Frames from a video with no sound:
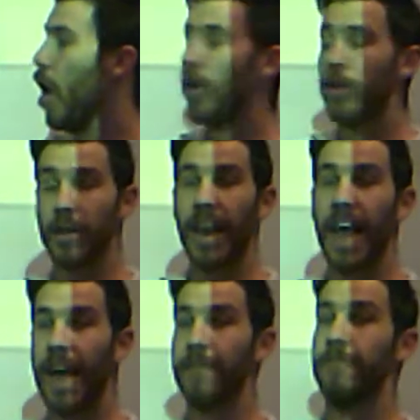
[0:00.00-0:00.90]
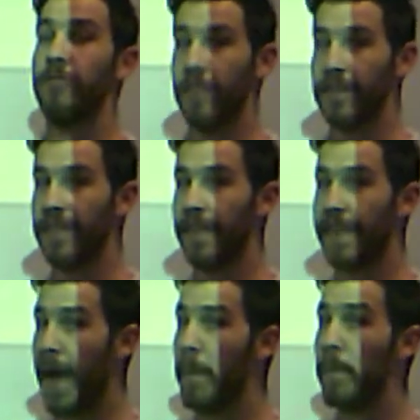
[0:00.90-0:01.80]
you're going to have just like
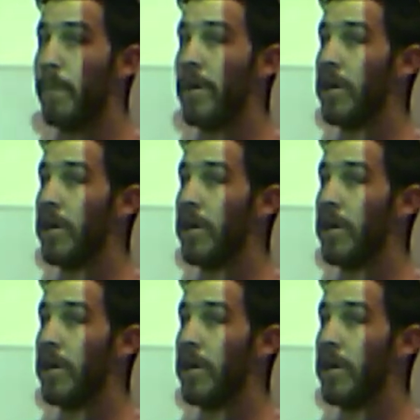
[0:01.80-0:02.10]
that, but